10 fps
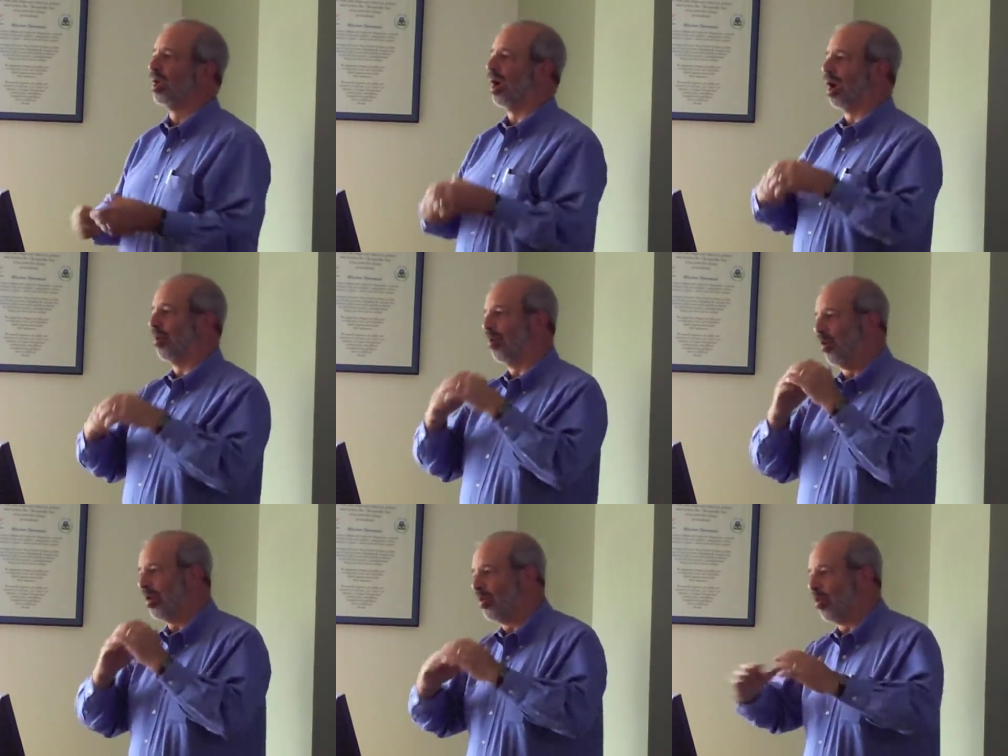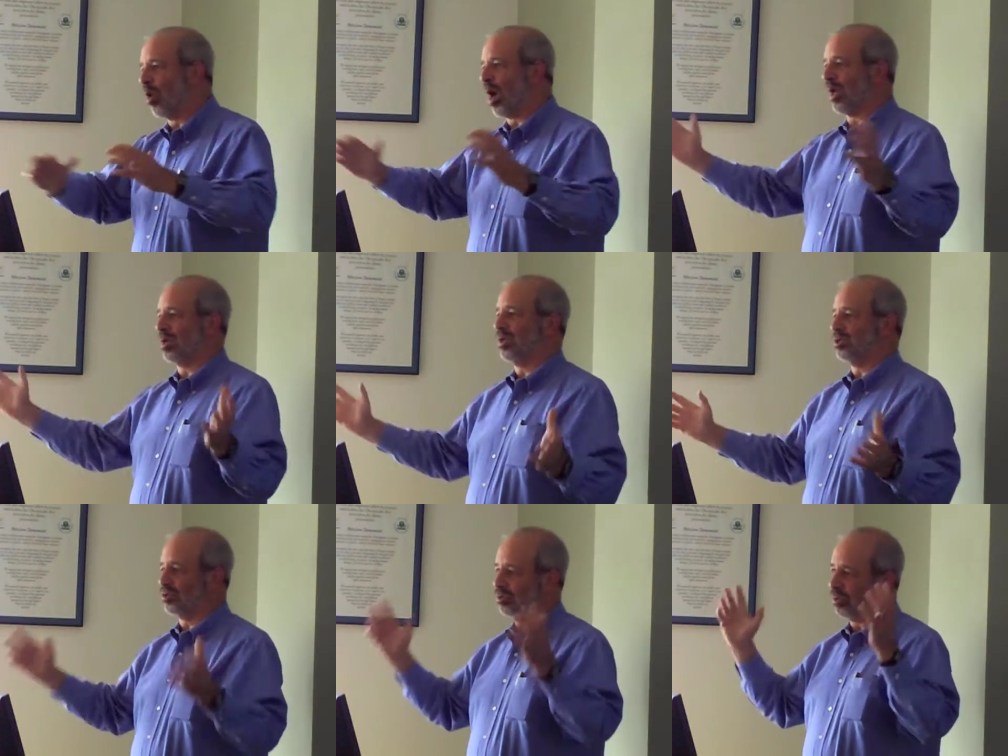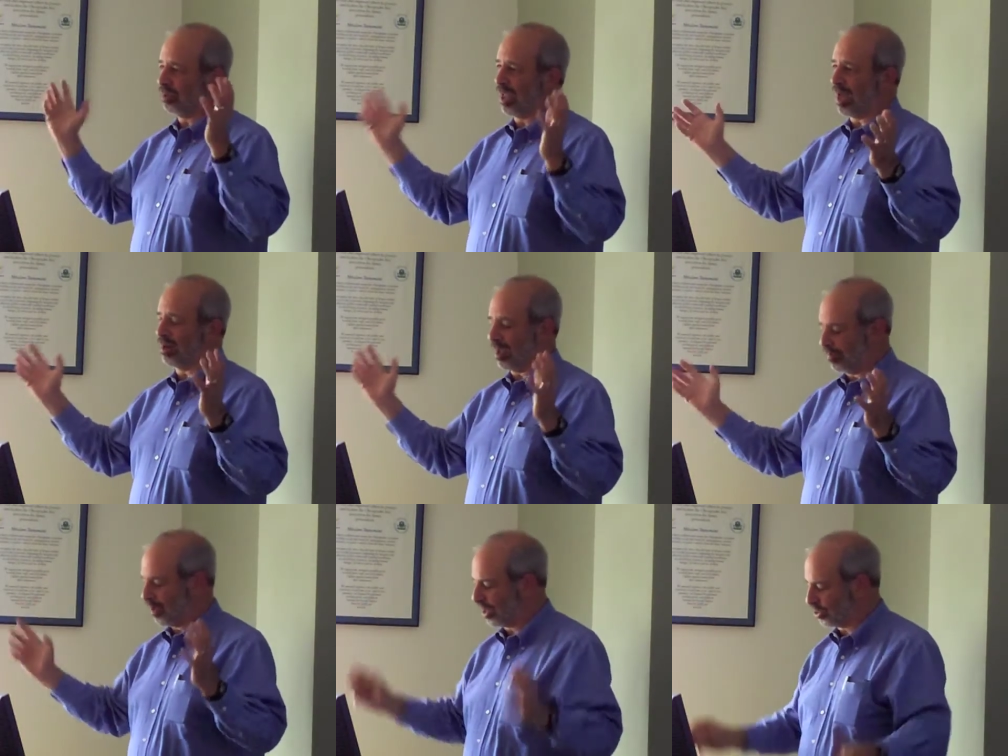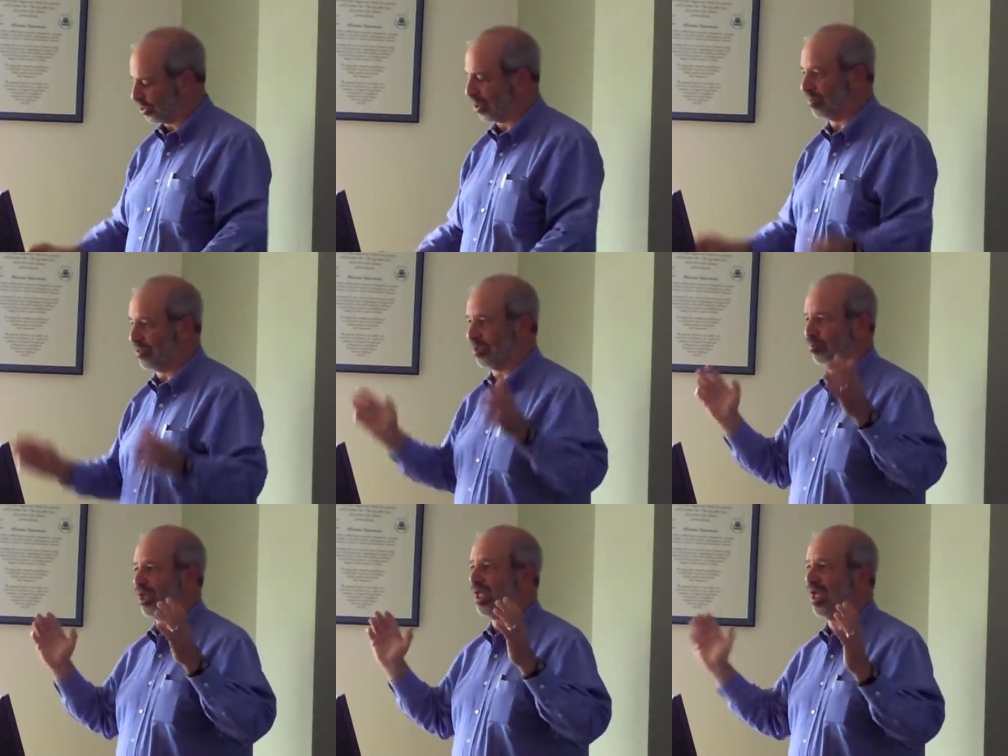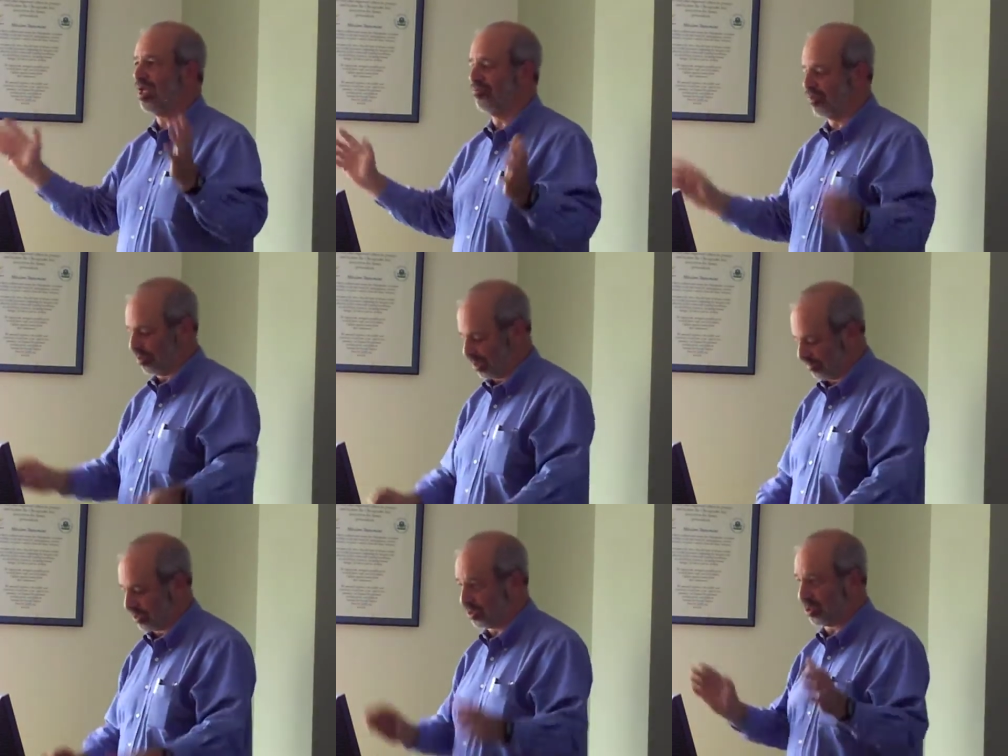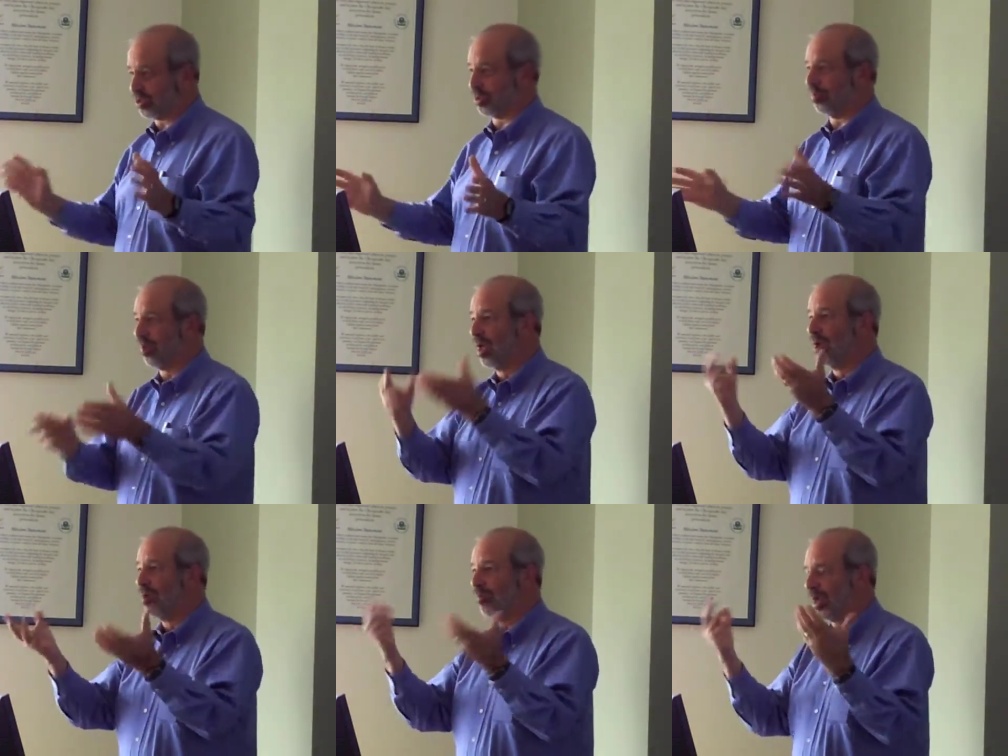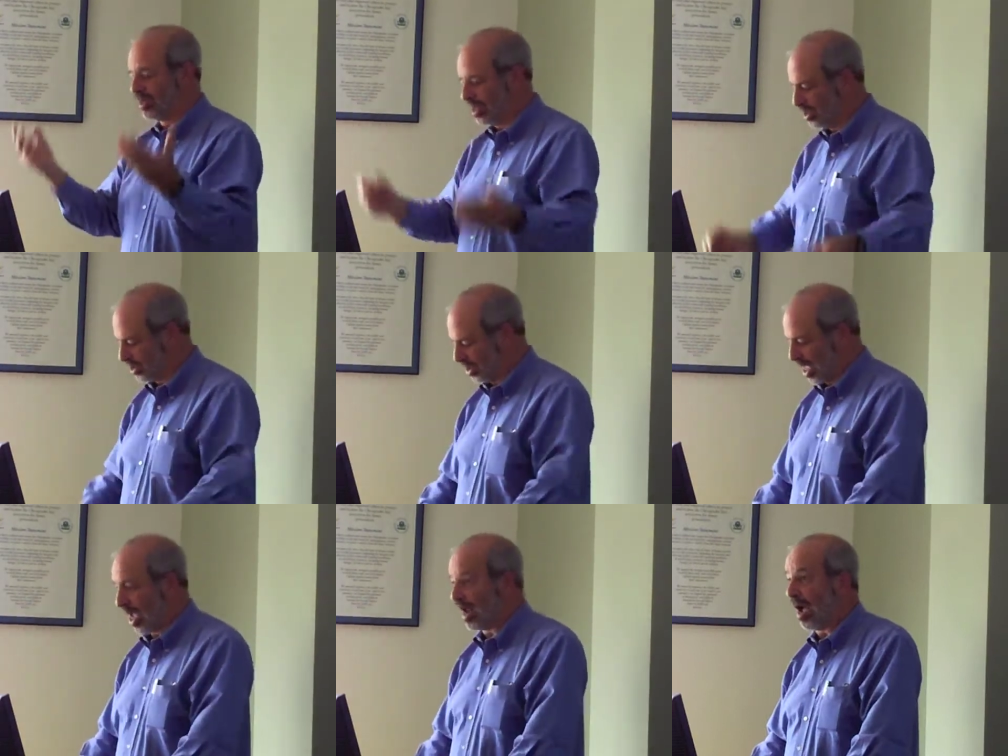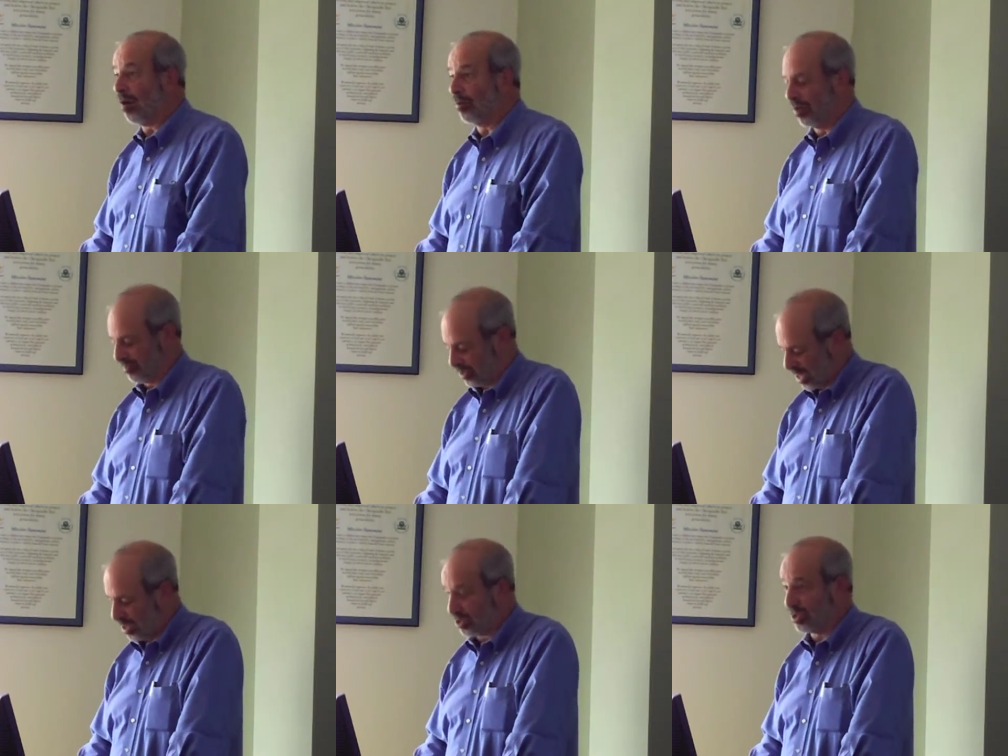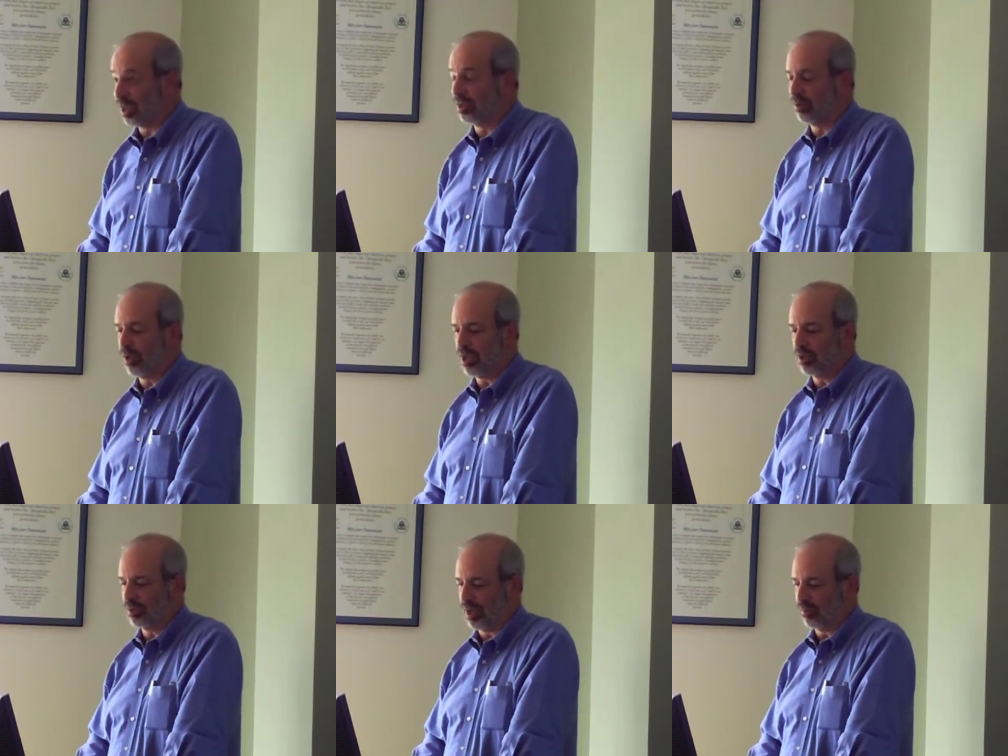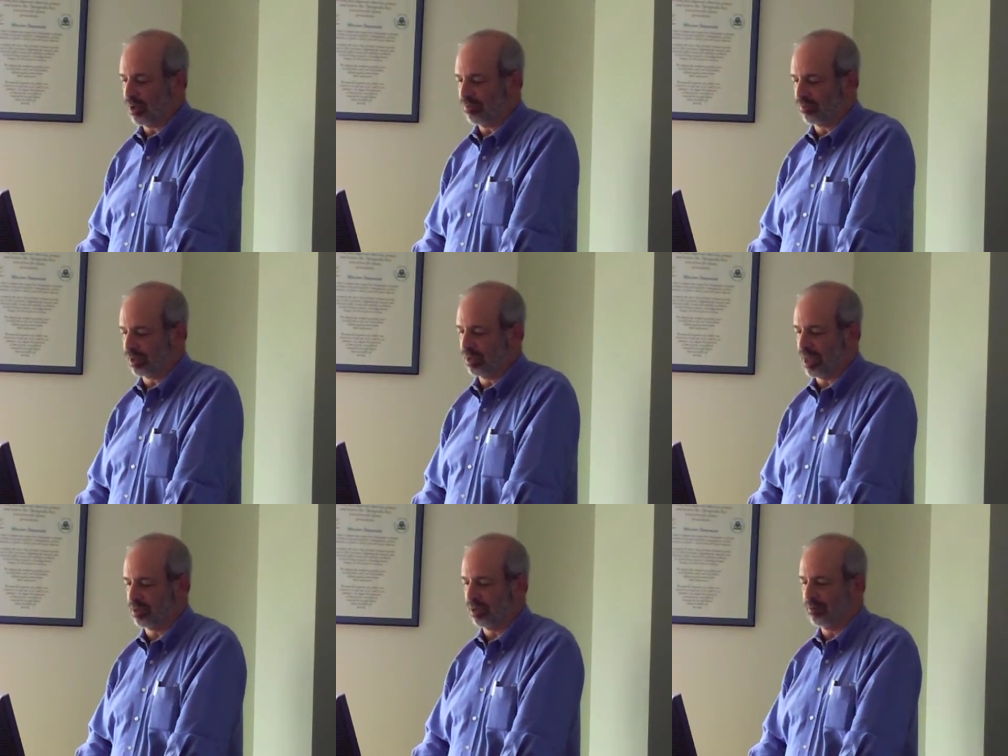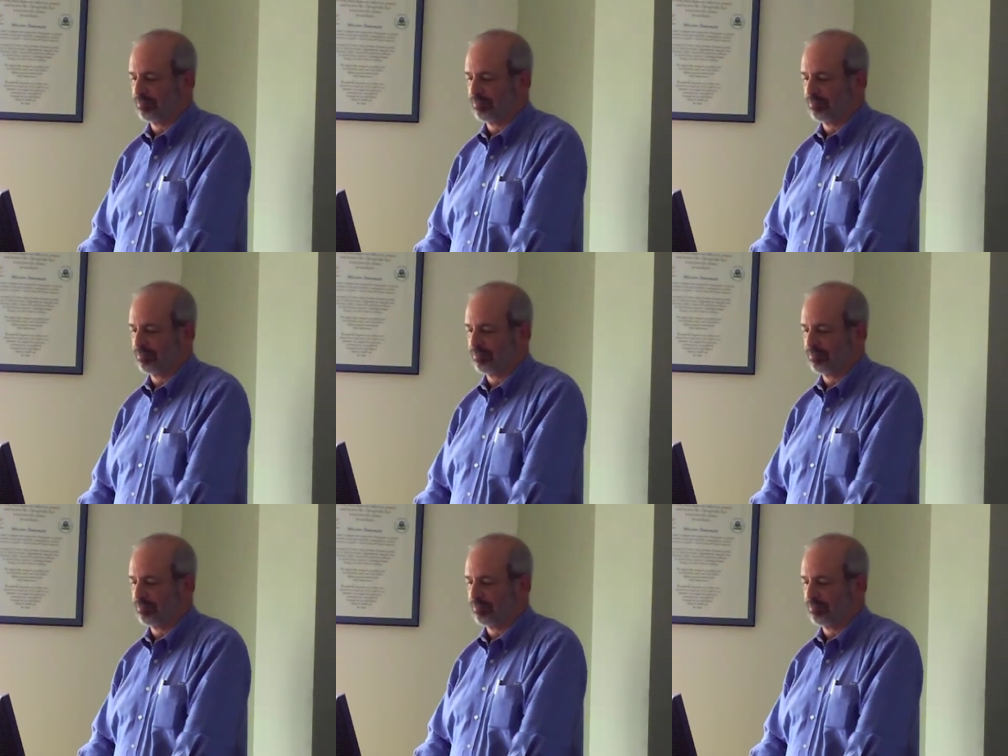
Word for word: Uh, what we want is to get a picture of the behavior of the system by teasing that out of the data set that, we, that we've collected.